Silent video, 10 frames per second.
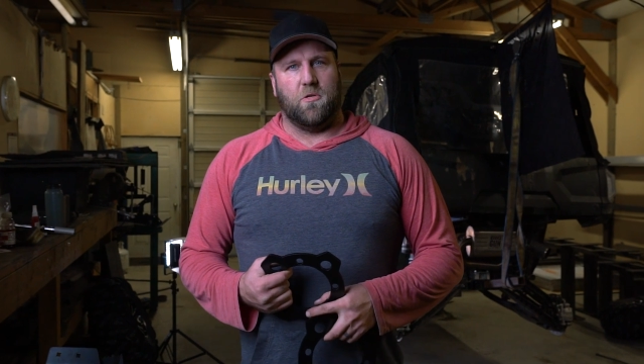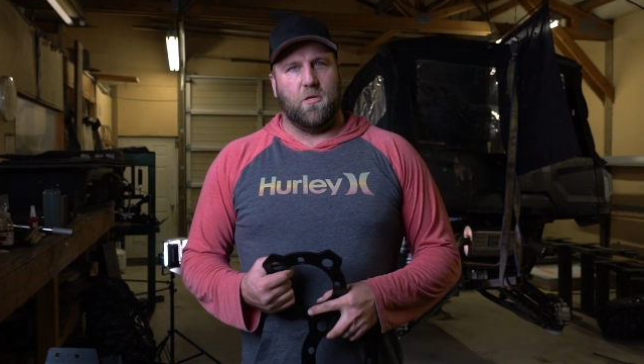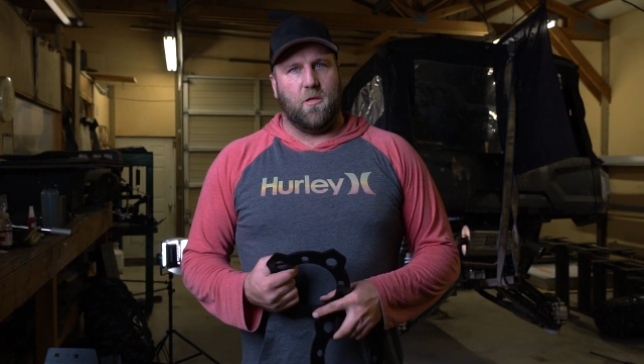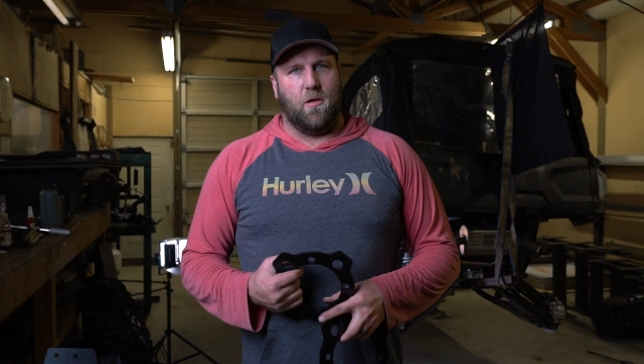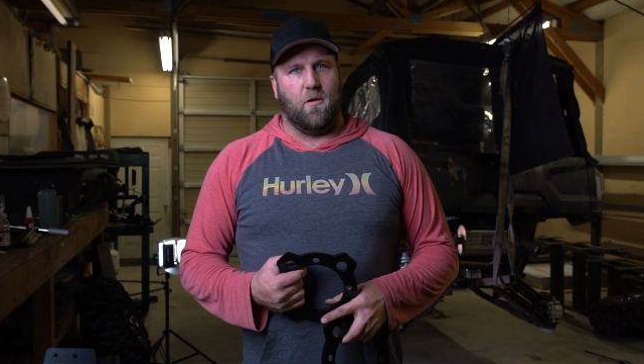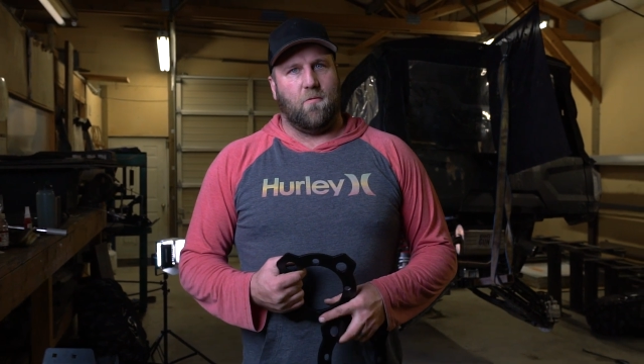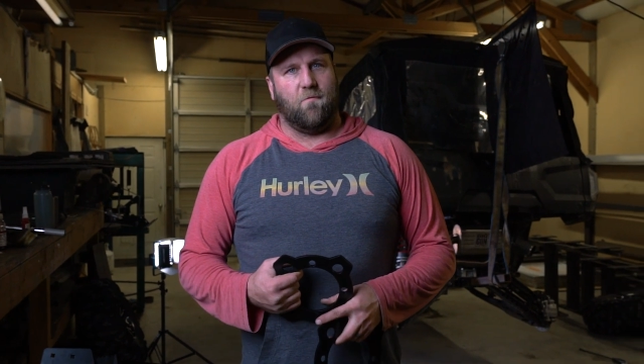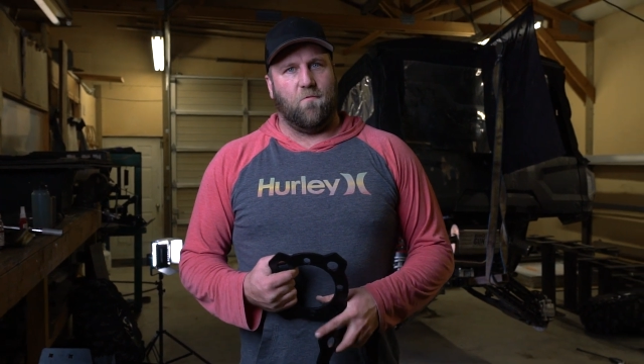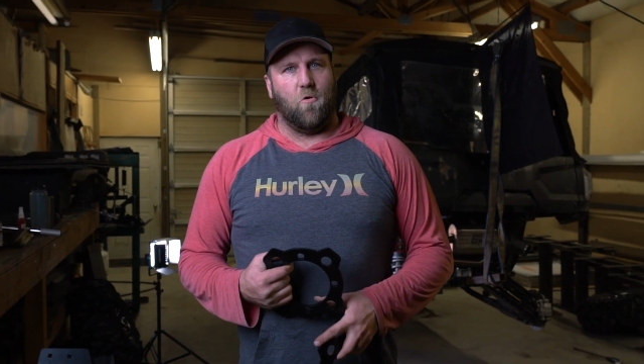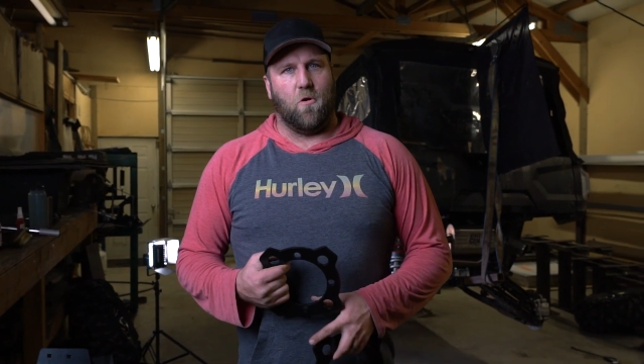to the
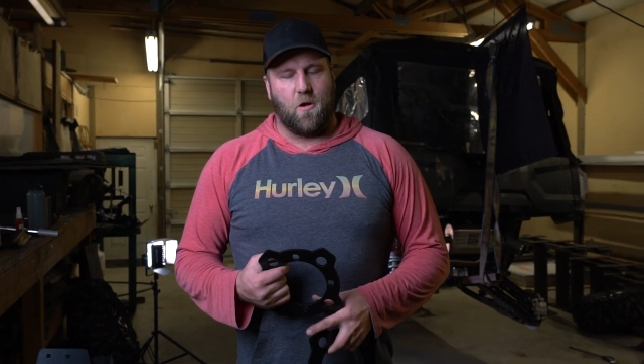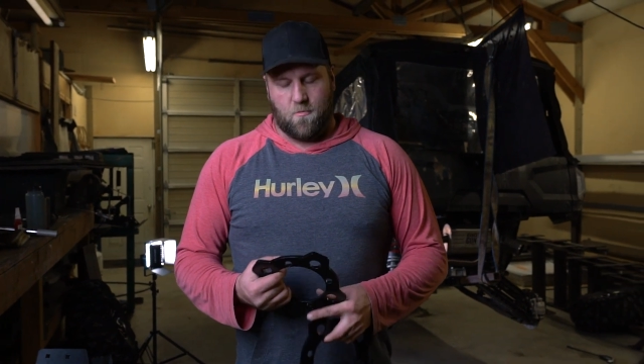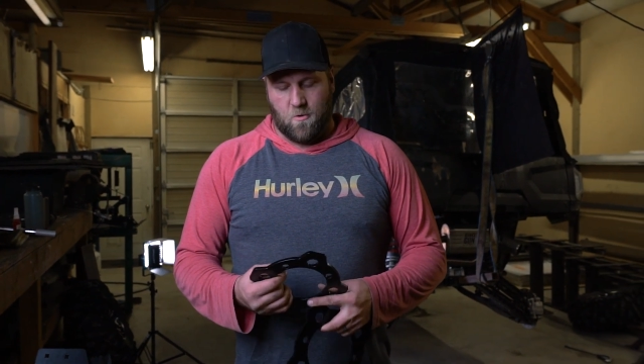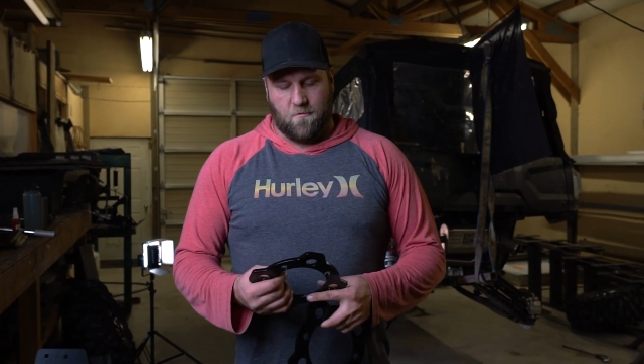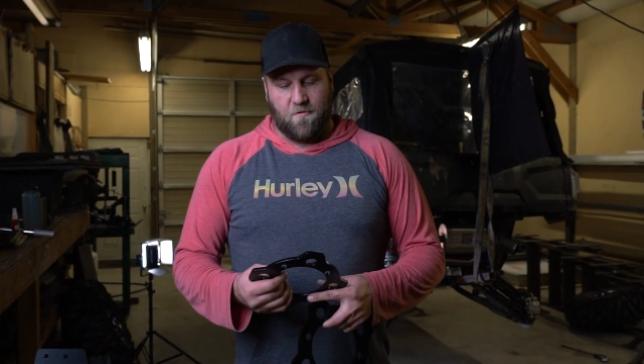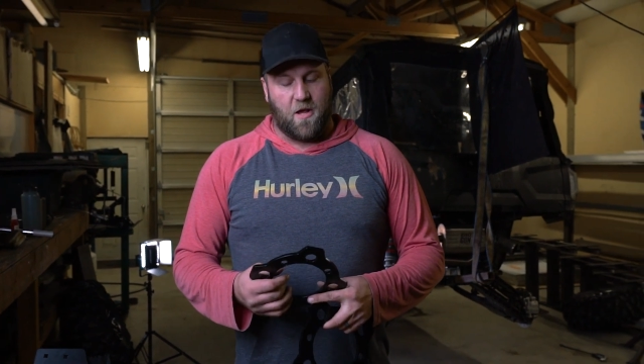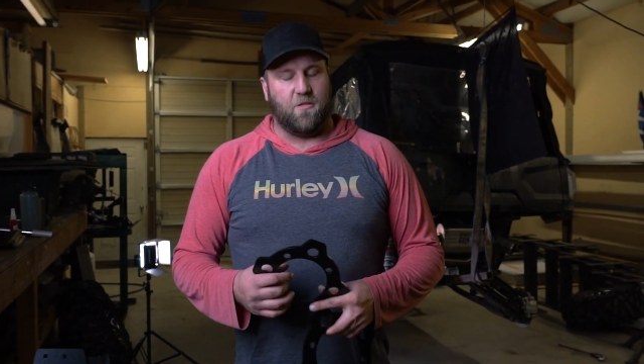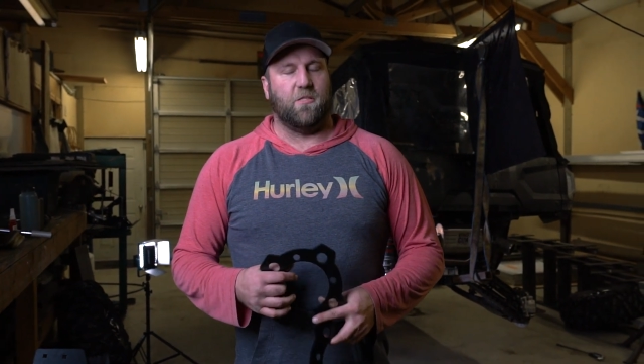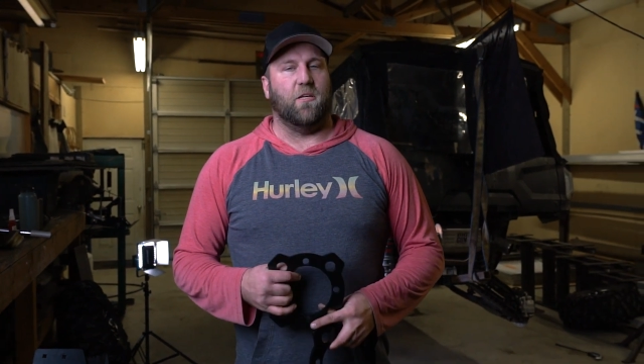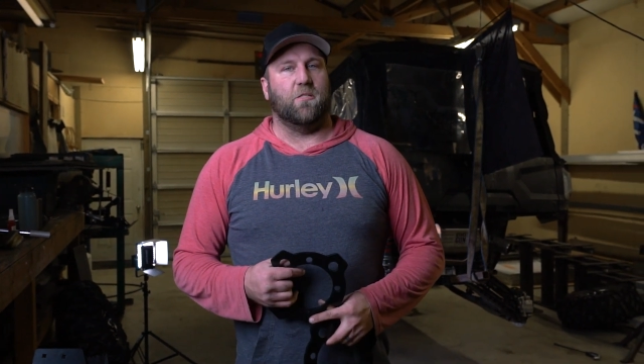
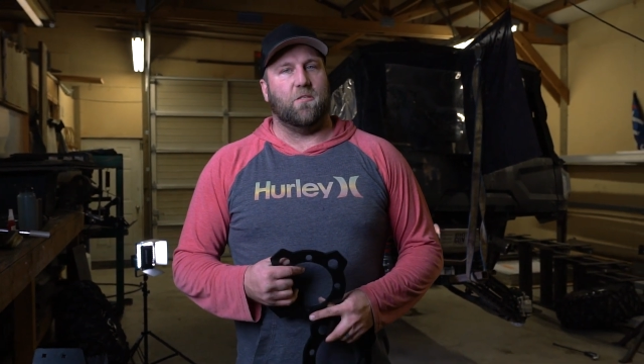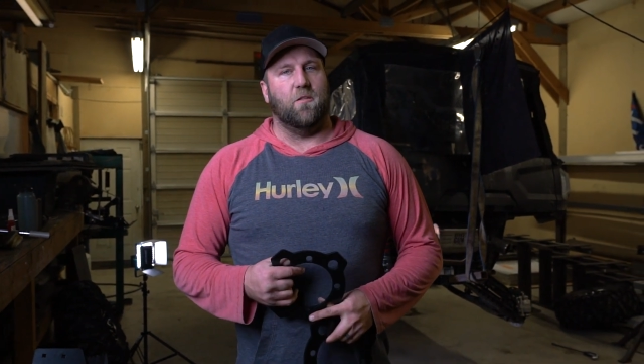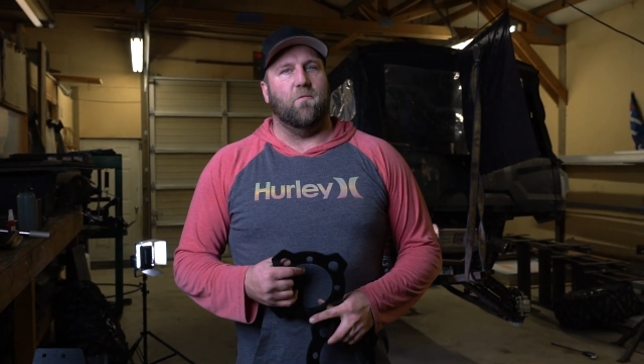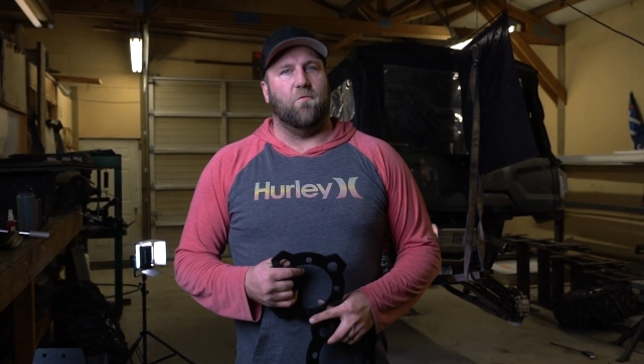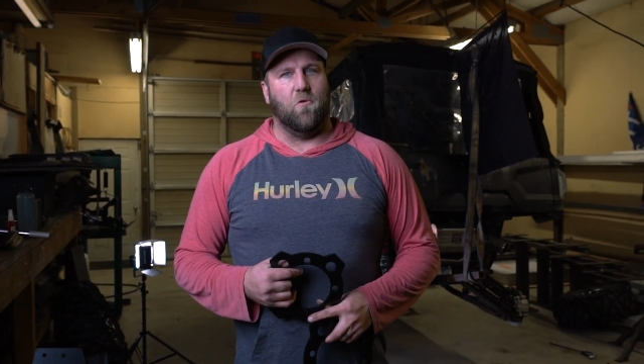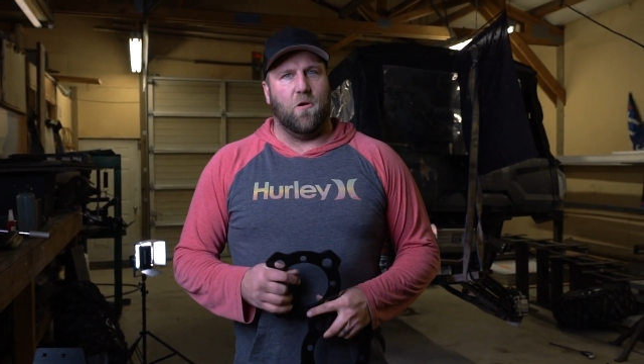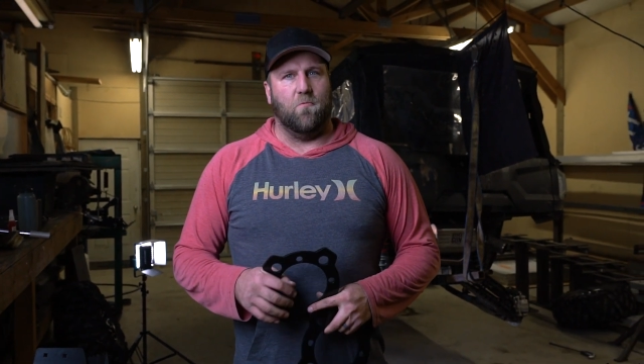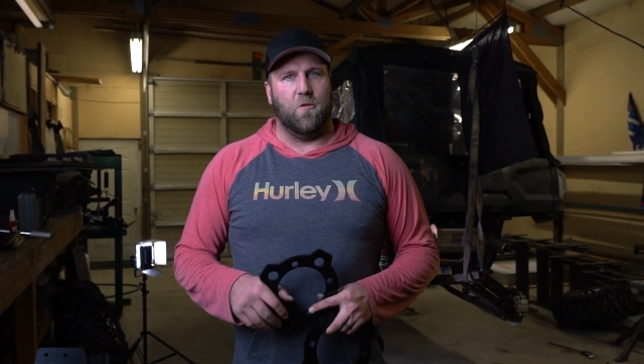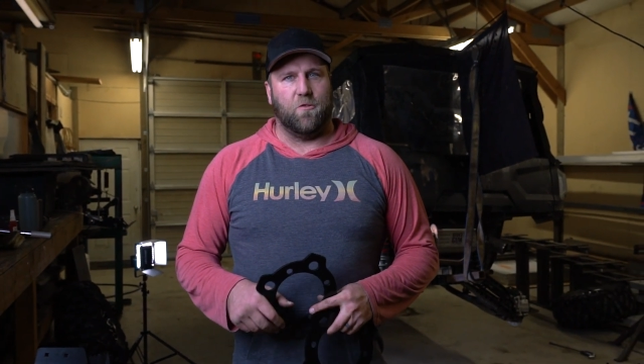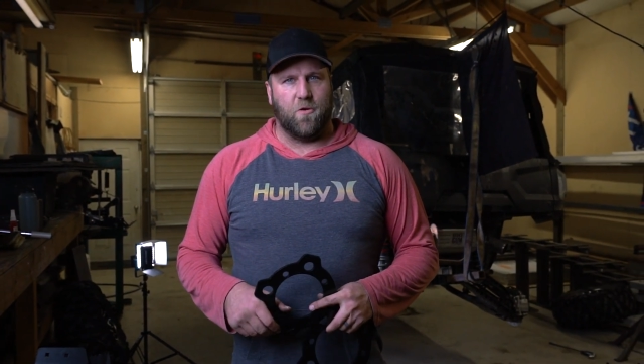4-on-156 to the
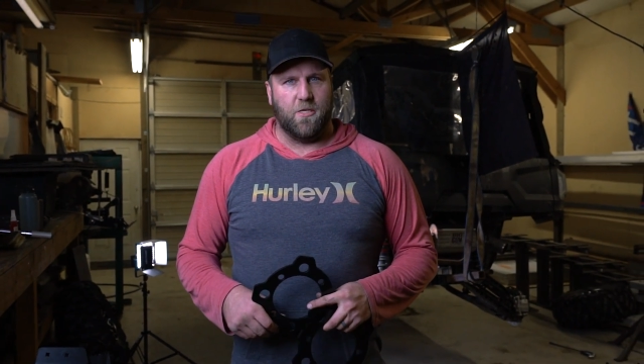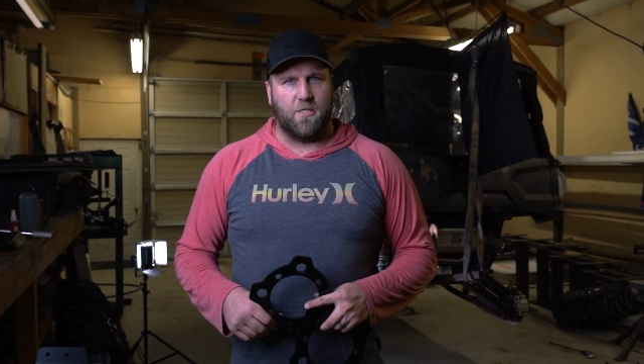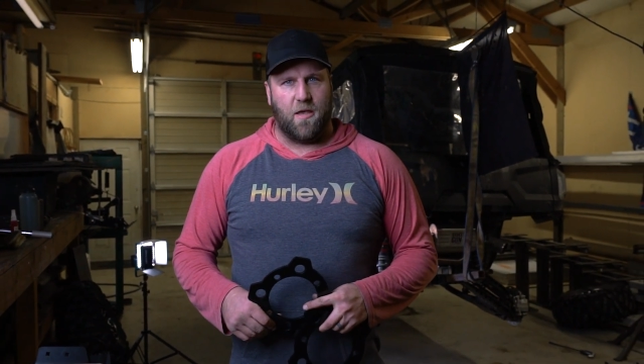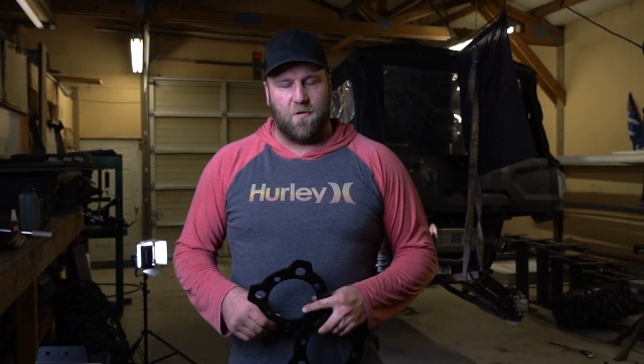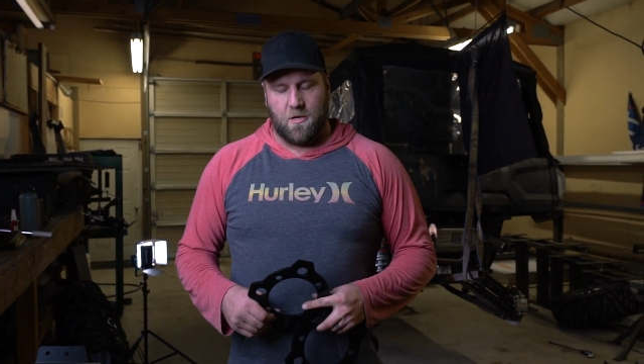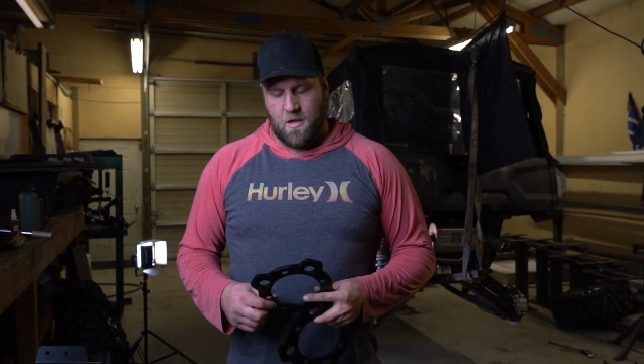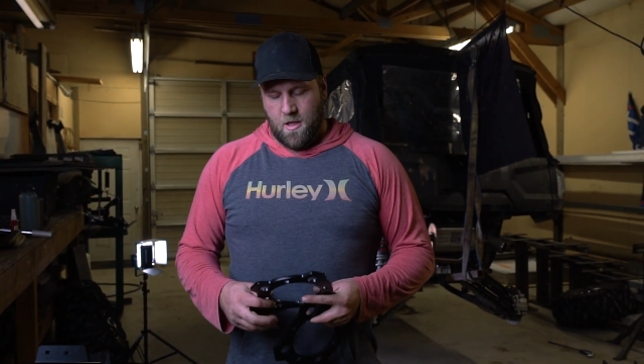4-on-137.